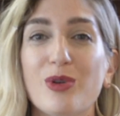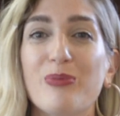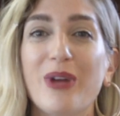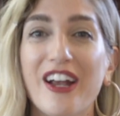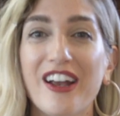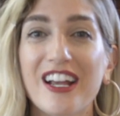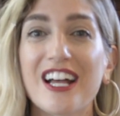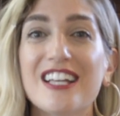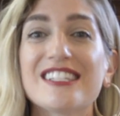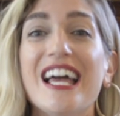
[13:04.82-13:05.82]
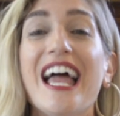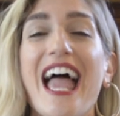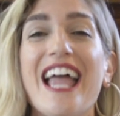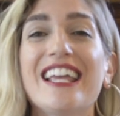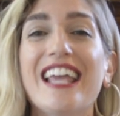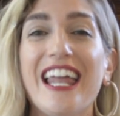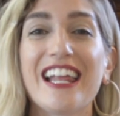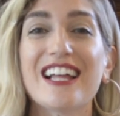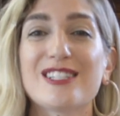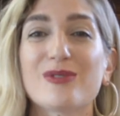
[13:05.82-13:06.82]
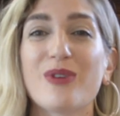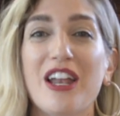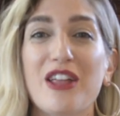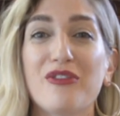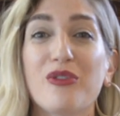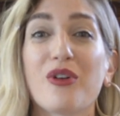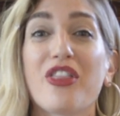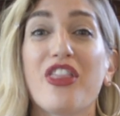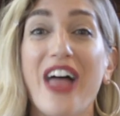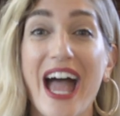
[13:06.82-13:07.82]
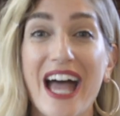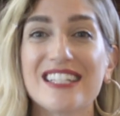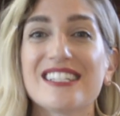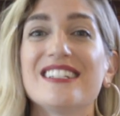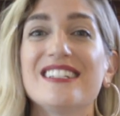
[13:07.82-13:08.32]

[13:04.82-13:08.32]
preparing us and getting us ready for that